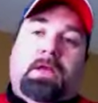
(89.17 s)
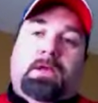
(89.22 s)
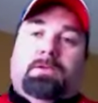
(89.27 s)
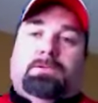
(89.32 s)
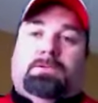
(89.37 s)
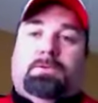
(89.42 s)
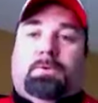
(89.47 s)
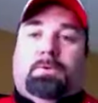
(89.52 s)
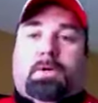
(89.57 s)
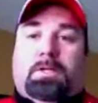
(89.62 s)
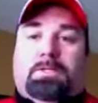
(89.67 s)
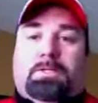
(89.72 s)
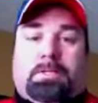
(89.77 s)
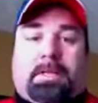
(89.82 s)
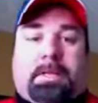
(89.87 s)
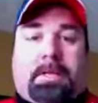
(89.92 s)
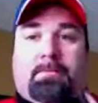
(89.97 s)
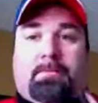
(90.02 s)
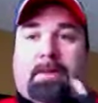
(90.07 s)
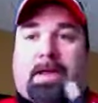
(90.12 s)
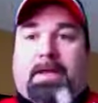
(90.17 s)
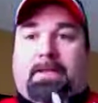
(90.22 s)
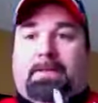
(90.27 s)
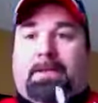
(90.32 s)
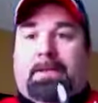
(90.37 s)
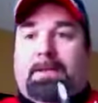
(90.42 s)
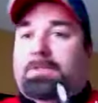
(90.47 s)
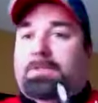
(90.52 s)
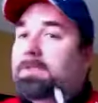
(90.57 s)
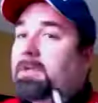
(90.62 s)
So what's neat about
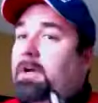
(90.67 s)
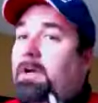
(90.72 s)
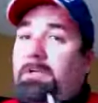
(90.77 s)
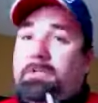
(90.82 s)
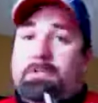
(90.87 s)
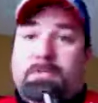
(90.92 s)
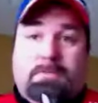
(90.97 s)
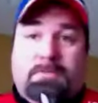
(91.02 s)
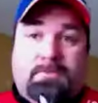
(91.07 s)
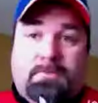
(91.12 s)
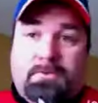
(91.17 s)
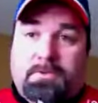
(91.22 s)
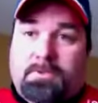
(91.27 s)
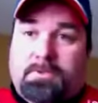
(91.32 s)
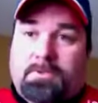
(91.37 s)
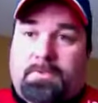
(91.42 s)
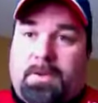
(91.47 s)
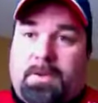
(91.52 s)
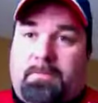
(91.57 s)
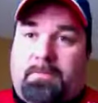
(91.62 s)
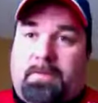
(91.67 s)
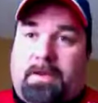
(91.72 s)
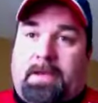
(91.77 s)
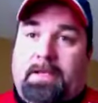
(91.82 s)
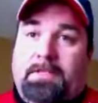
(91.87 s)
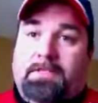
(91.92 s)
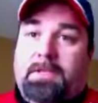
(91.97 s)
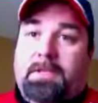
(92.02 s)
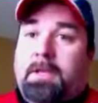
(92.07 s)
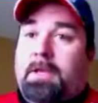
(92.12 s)
this, not just for the swim
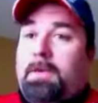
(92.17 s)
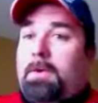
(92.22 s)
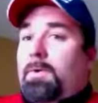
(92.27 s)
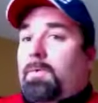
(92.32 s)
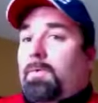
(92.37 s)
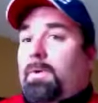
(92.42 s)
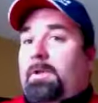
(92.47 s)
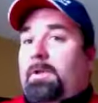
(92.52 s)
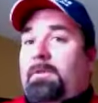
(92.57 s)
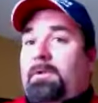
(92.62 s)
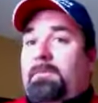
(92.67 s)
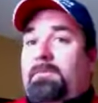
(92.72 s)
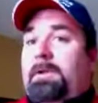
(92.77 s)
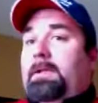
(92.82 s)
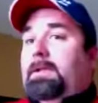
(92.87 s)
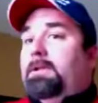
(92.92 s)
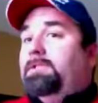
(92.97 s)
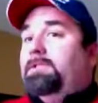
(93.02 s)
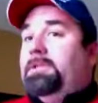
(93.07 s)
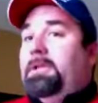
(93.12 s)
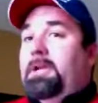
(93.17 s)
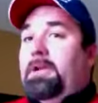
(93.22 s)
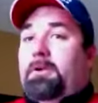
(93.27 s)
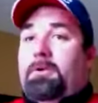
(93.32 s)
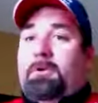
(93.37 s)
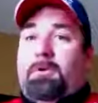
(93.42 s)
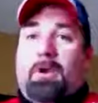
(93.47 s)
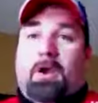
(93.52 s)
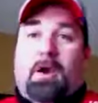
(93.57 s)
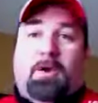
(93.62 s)
baits, whether it be your
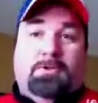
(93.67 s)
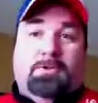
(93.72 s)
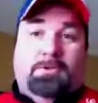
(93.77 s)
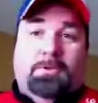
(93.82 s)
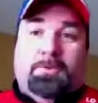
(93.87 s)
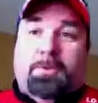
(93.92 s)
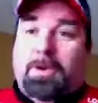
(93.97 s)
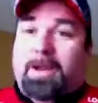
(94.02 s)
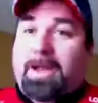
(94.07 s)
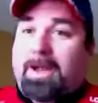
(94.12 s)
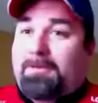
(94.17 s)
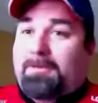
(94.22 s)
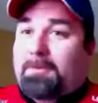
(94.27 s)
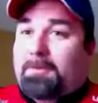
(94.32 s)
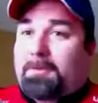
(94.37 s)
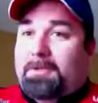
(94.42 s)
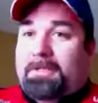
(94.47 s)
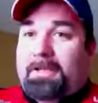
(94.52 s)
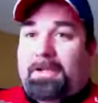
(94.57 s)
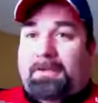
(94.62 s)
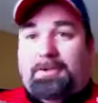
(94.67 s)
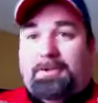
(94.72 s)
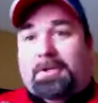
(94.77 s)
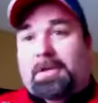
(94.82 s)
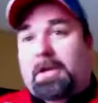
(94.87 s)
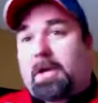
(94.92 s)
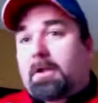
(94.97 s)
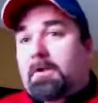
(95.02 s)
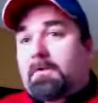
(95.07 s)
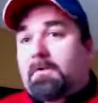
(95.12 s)
chigger crawls, you run out of a particular
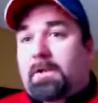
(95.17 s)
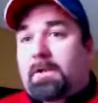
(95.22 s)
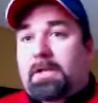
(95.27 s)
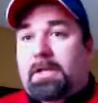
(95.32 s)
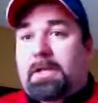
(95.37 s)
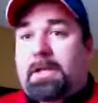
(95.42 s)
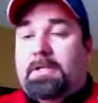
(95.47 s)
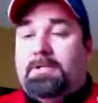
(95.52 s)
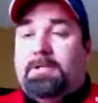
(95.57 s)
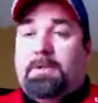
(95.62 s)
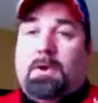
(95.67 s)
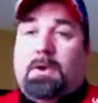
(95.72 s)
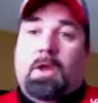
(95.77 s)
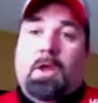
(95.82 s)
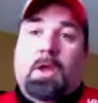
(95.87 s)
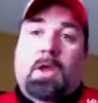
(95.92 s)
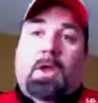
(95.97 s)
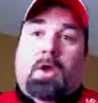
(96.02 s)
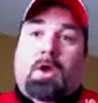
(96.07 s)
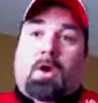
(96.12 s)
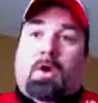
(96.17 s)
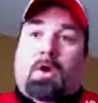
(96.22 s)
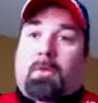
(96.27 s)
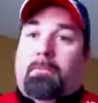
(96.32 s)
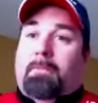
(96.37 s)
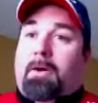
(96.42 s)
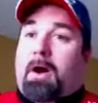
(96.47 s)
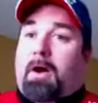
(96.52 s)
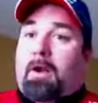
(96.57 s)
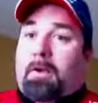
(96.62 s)
color of a lizard, or a
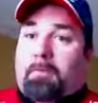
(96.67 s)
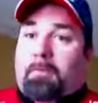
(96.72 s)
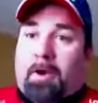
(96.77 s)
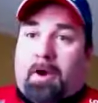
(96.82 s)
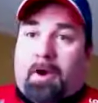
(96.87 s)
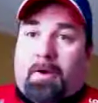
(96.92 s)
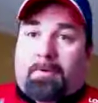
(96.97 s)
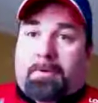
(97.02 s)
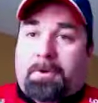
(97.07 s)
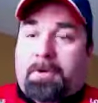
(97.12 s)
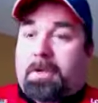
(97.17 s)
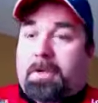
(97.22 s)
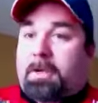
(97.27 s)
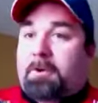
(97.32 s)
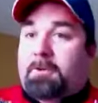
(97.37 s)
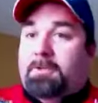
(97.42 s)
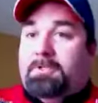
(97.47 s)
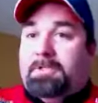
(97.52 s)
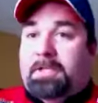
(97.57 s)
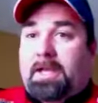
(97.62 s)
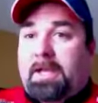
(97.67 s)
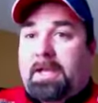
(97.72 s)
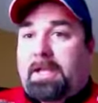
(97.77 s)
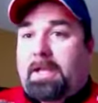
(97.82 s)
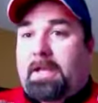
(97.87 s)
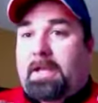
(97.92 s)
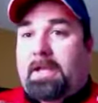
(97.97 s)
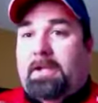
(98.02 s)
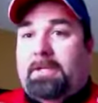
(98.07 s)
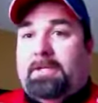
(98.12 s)
bottom hopper,
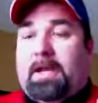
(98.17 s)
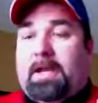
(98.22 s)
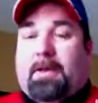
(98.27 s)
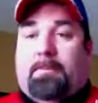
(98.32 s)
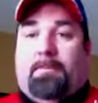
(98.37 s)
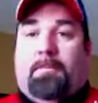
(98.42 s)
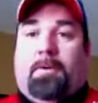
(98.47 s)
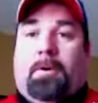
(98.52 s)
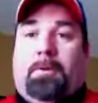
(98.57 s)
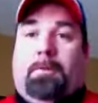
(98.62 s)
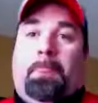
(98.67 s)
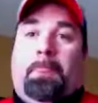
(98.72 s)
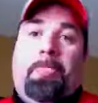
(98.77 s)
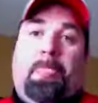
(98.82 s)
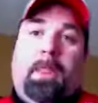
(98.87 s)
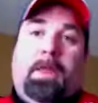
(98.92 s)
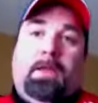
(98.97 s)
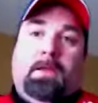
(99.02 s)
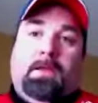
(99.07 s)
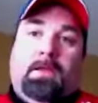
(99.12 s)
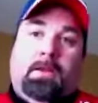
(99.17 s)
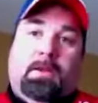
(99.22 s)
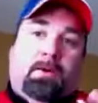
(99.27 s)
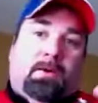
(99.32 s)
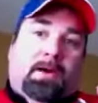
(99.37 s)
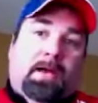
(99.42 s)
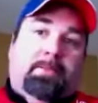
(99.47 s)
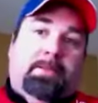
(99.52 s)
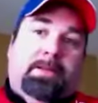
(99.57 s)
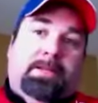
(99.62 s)
shaky head type worm.
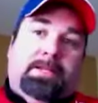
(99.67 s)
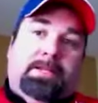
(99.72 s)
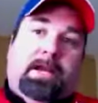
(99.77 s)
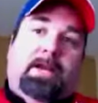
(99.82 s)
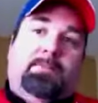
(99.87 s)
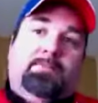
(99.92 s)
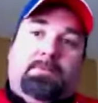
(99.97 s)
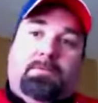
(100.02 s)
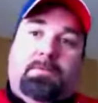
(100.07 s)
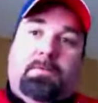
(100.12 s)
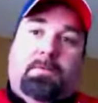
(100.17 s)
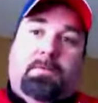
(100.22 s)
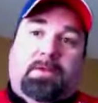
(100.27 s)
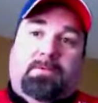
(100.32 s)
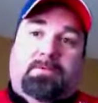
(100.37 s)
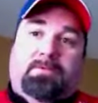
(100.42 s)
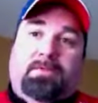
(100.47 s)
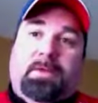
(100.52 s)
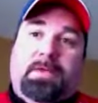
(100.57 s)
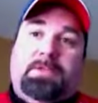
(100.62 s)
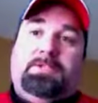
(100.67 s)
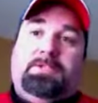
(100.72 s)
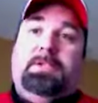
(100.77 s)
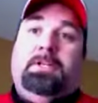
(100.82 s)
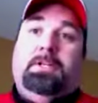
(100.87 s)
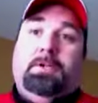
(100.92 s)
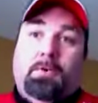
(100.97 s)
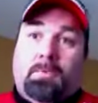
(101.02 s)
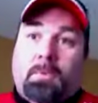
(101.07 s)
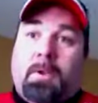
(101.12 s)
How many times have you been fishing
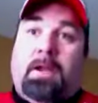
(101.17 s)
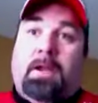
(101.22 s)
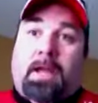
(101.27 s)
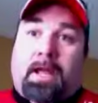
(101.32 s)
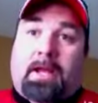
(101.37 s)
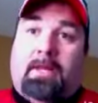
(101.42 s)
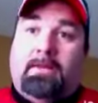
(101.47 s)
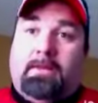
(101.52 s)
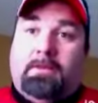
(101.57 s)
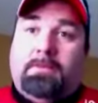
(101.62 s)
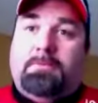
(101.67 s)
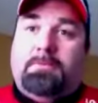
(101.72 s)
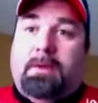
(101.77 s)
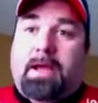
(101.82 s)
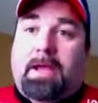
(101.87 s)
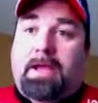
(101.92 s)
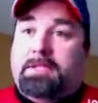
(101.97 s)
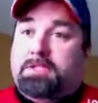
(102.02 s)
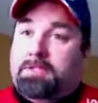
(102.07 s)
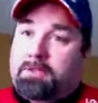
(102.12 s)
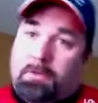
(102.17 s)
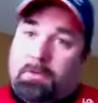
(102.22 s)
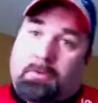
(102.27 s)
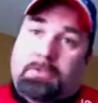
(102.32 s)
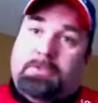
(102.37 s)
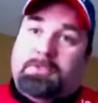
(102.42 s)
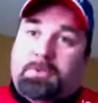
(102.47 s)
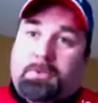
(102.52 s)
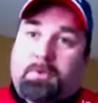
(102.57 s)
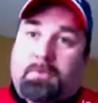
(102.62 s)
and you run out of those baits? You're on
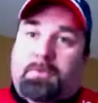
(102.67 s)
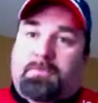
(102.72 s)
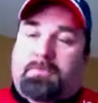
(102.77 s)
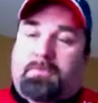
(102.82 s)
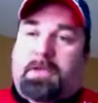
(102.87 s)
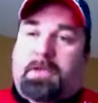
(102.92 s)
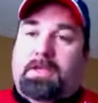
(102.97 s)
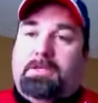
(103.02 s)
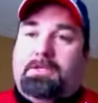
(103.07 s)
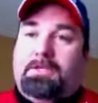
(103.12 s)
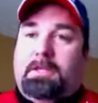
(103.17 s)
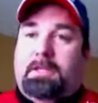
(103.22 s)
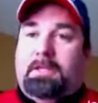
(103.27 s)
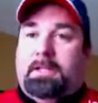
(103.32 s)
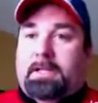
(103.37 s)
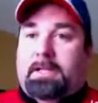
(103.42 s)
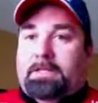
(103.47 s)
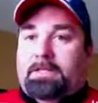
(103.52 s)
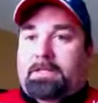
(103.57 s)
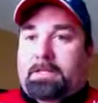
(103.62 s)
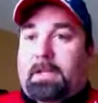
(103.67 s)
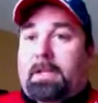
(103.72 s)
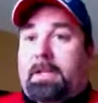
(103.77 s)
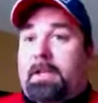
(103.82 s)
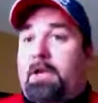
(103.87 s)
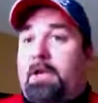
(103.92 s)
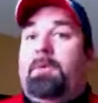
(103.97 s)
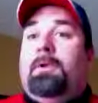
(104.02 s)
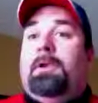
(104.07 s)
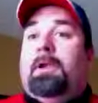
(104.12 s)
a school of fish, and next thing
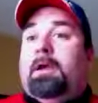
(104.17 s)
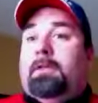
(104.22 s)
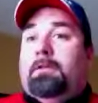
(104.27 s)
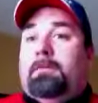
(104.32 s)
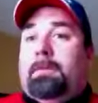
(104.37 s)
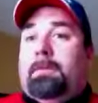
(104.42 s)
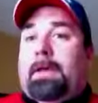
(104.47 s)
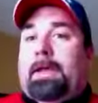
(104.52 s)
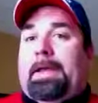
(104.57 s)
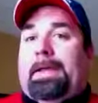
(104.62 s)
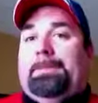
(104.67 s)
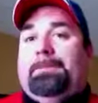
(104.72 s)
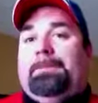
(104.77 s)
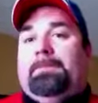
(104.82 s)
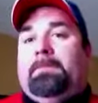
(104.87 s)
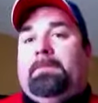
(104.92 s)
you know, you're out of the bait.